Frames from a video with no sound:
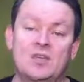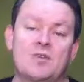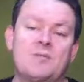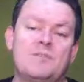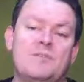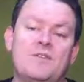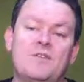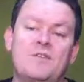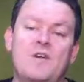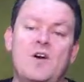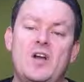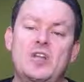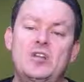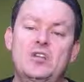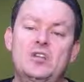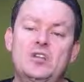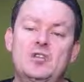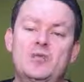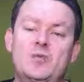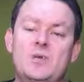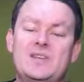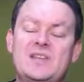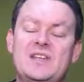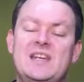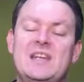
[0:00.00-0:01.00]
can provide
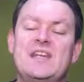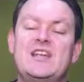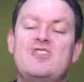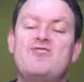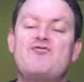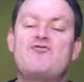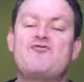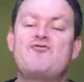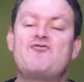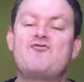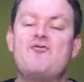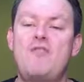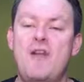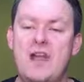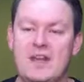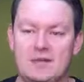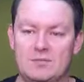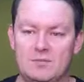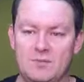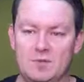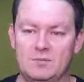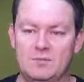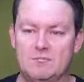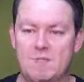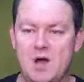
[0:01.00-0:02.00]
you with an
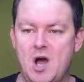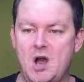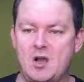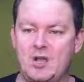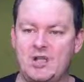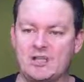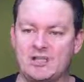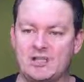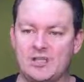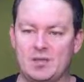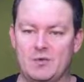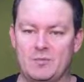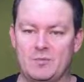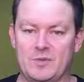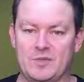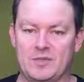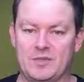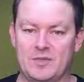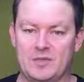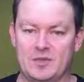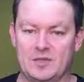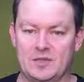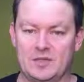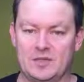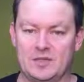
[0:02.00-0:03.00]
incredible marketing
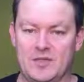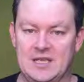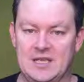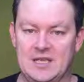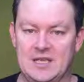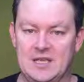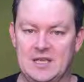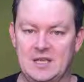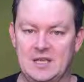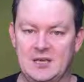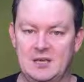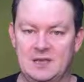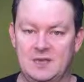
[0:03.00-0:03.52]
opportunity